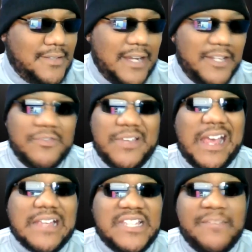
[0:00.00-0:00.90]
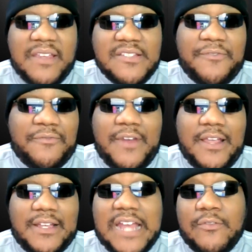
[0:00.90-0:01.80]
A lot of you guys see me as a
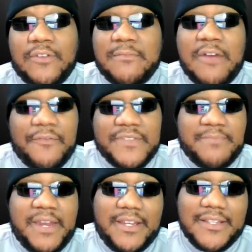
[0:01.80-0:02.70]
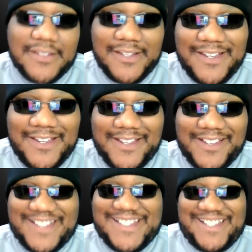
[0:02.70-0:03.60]
friend because I don't come off as media
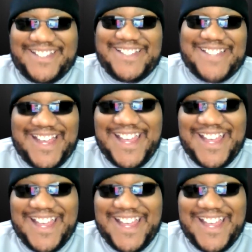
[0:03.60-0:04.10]
because